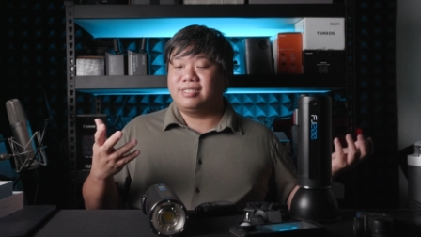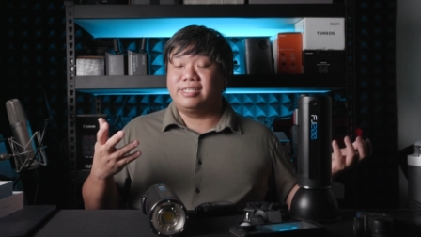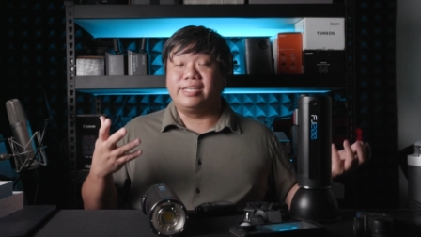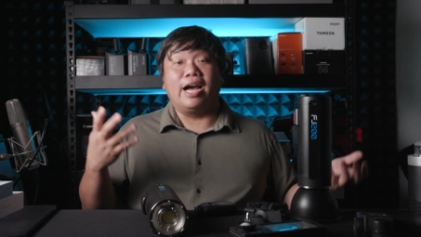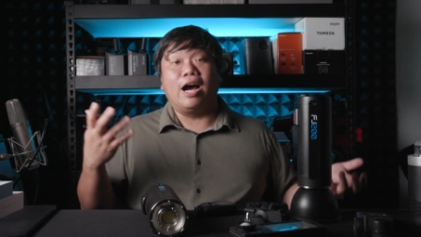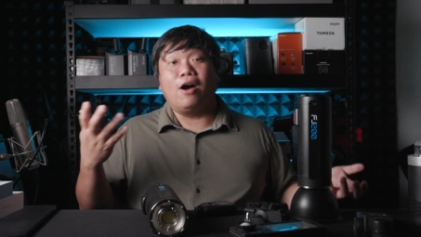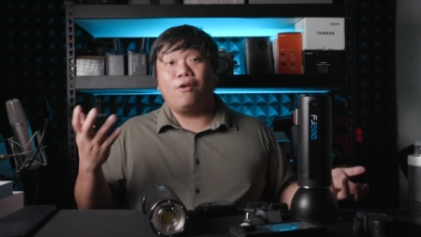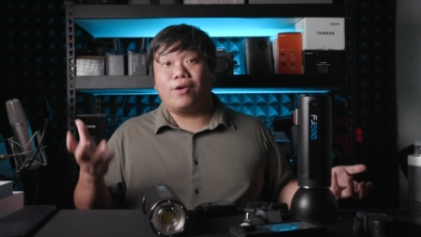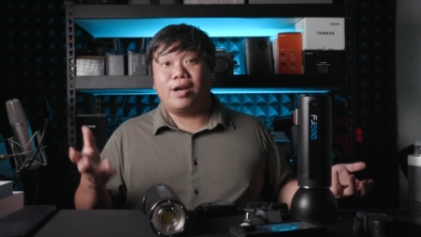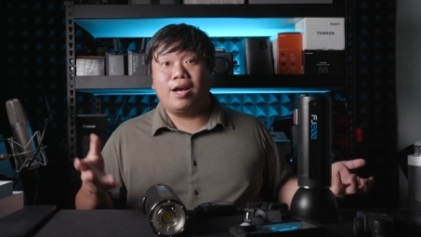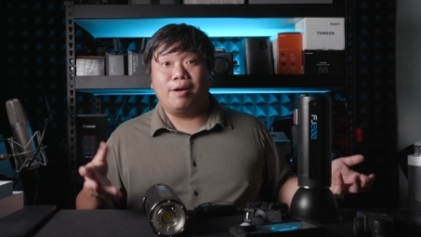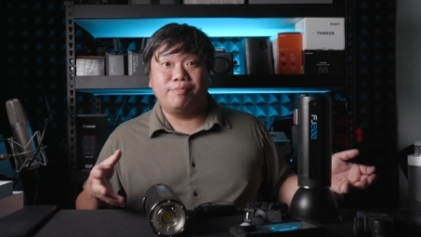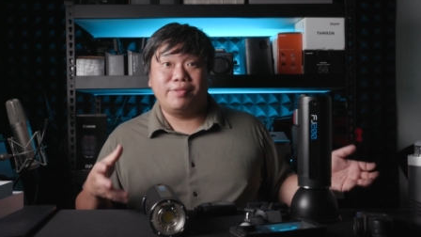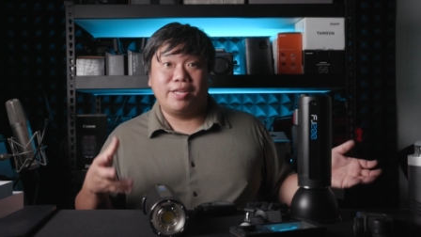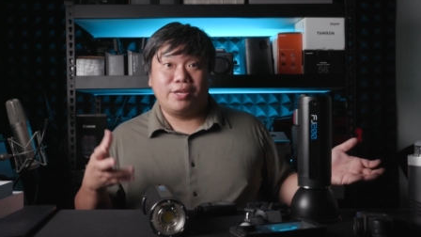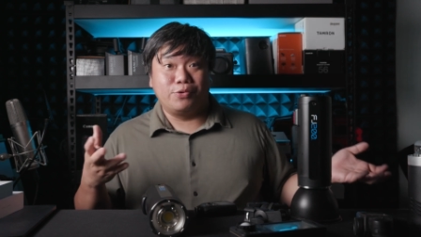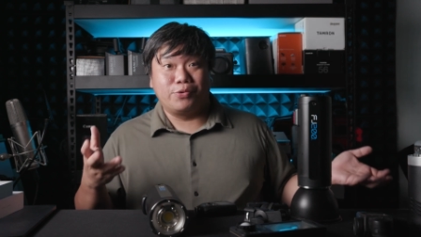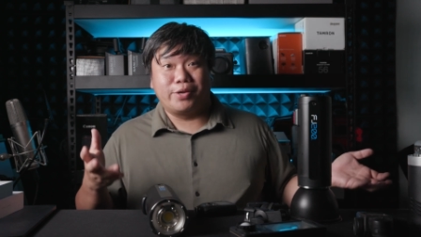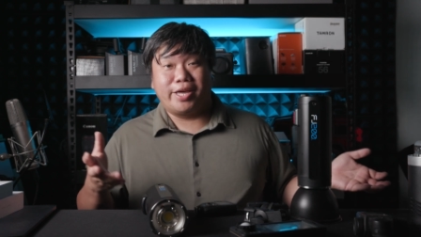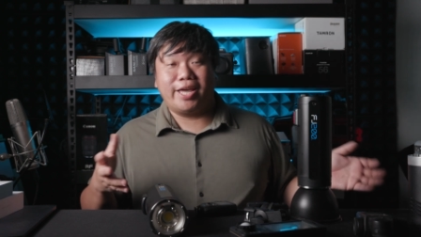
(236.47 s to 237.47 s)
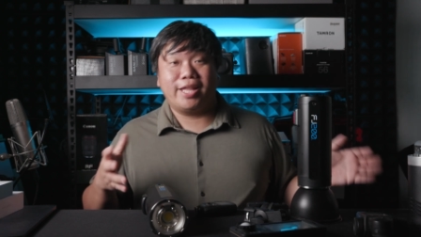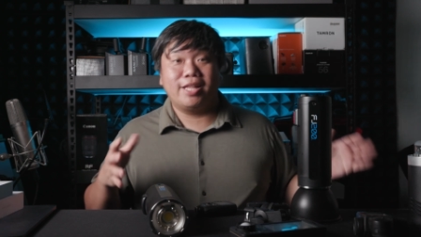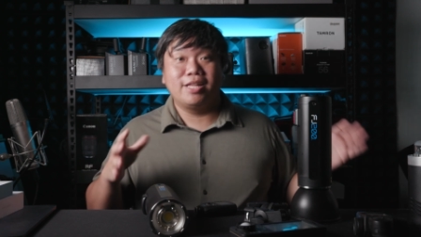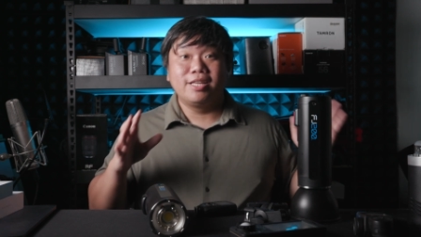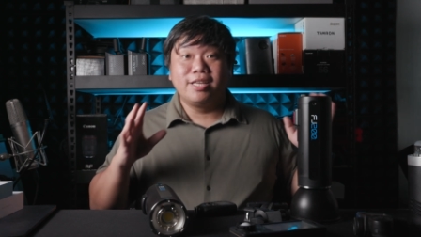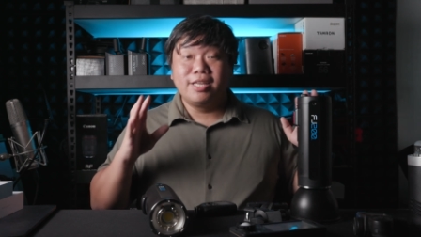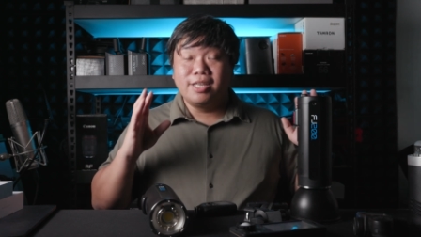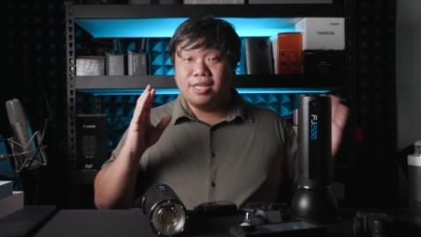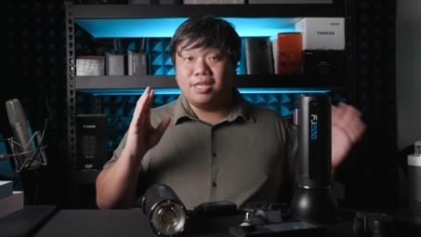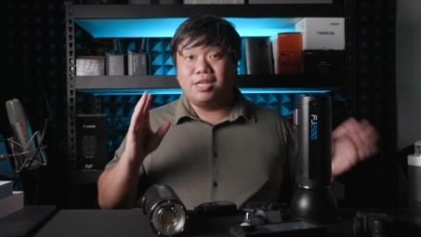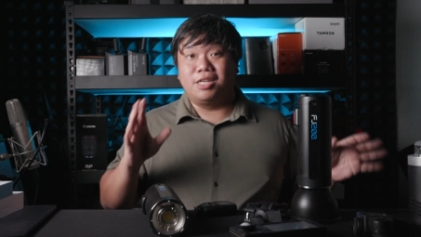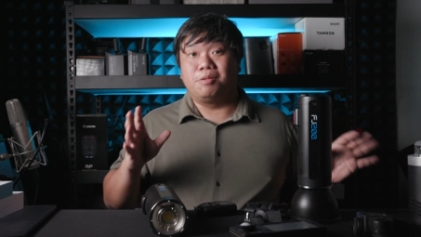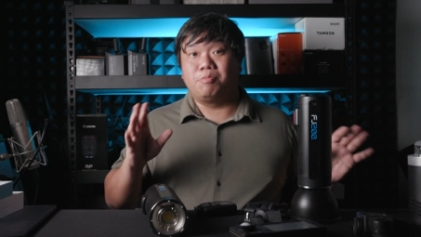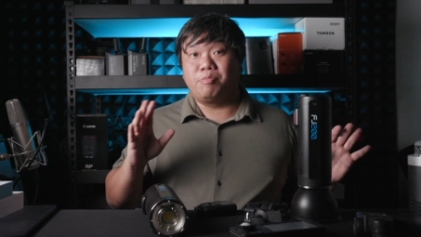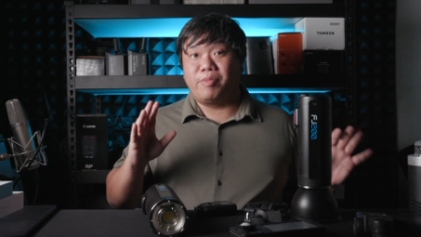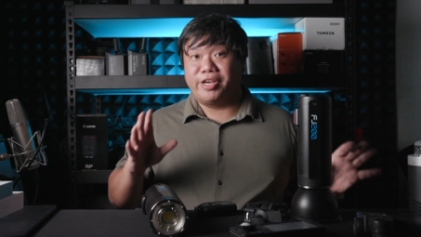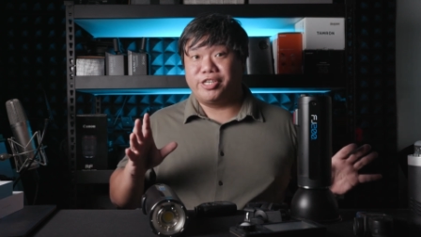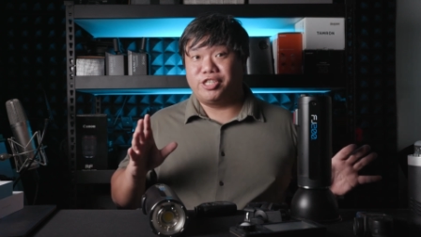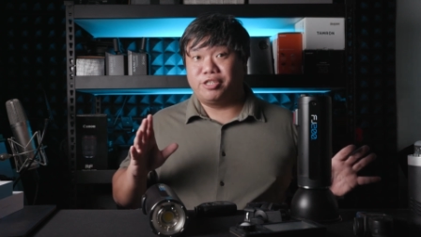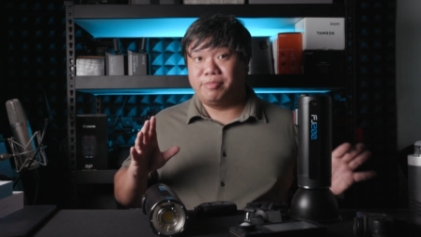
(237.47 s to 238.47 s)
the outcome that you get
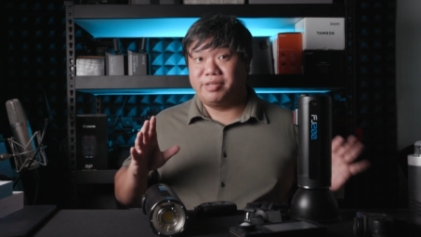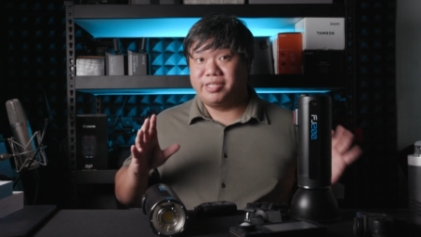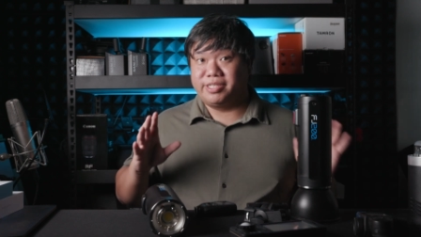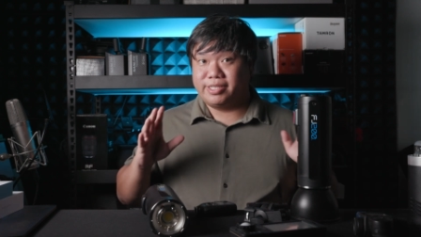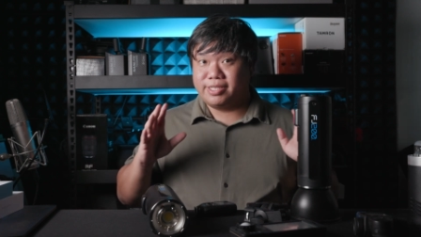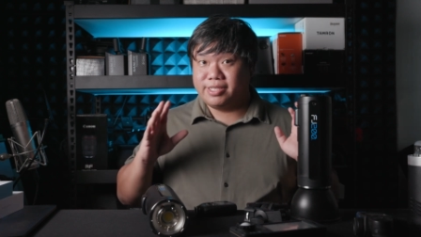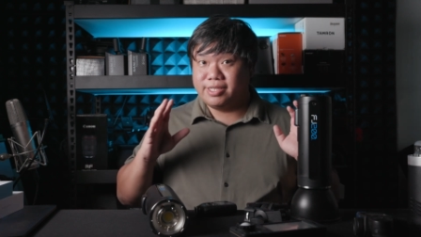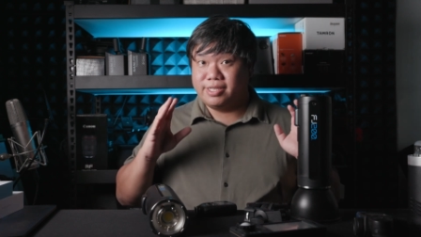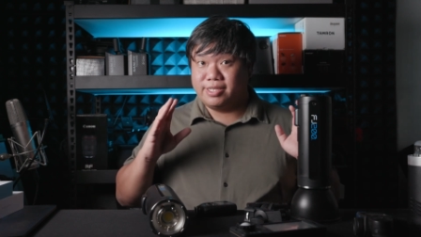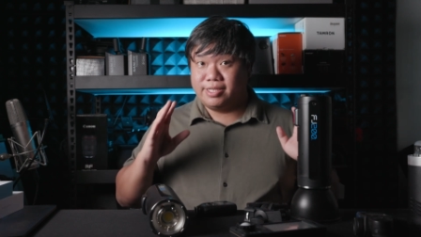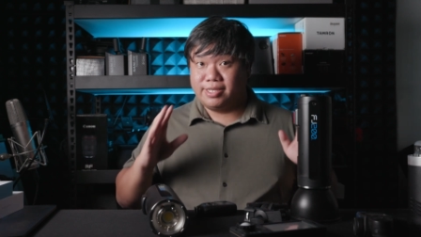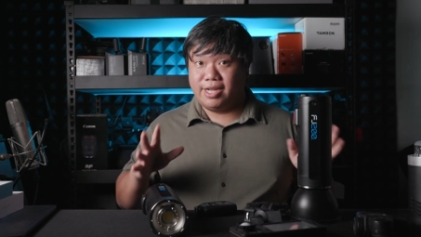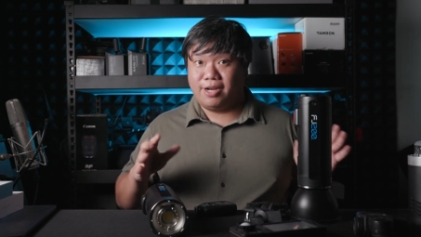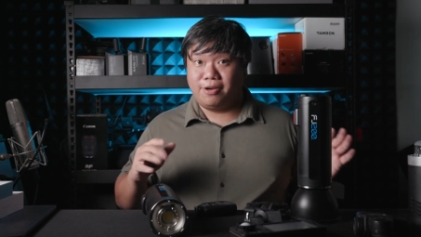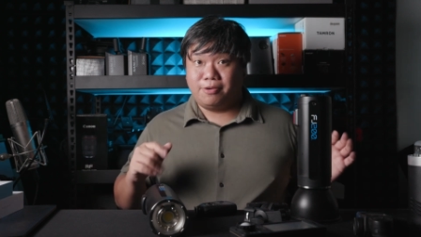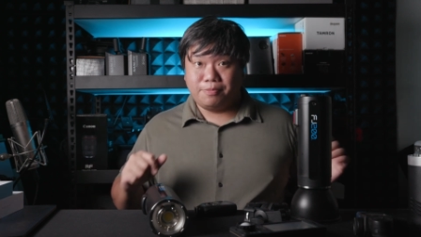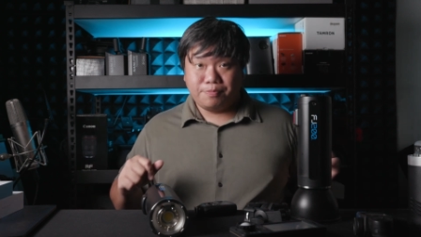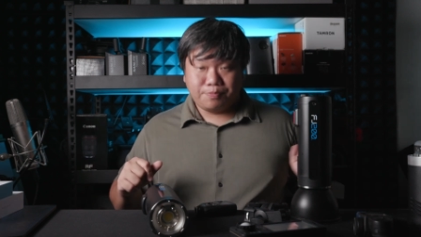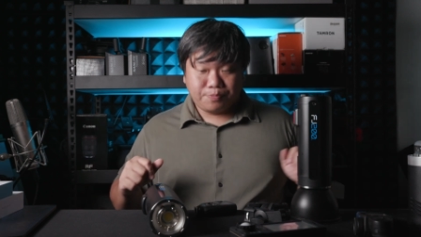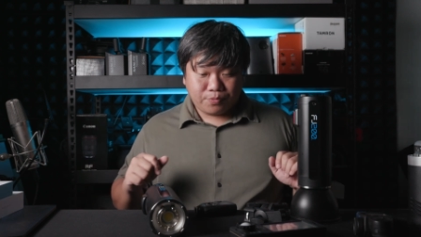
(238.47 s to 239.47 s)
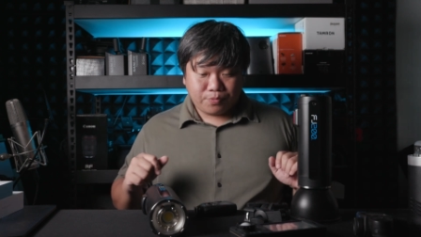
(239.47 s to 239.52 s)
in measurements now.